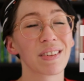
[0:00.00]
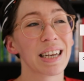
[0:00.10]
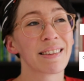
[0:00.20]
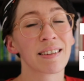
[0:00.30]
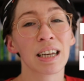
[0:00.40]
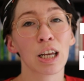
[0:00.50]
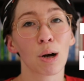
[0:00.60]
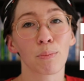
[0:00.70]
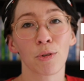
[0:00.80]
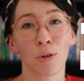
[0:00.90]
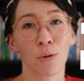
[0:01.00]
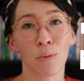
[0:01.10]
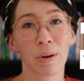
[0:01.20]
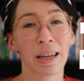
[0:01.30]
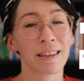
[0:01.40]
It's really up to
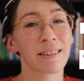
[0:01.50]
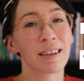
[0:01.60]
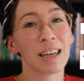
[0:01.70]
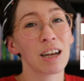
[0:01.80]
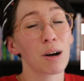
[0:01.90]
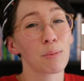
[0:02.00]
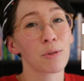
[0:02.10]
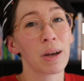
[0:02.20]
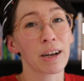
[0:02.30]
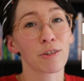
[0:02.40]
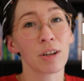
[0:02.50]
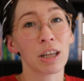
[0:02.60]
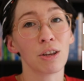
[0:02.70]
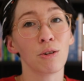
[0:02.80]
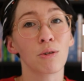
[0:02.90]
you, and it's really up to
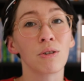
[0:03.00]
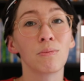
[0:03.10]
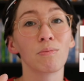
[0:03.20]
actually your